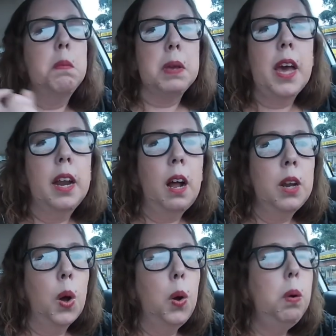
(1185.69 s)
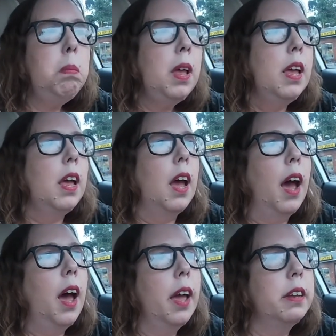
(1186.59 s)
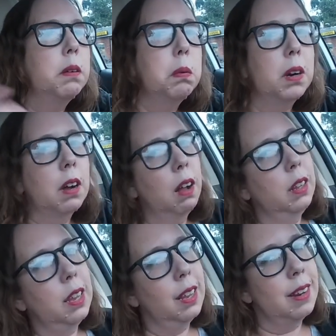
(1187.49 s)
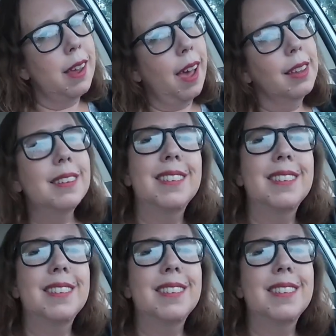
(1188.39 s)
Let me head on home and we're calling it a day.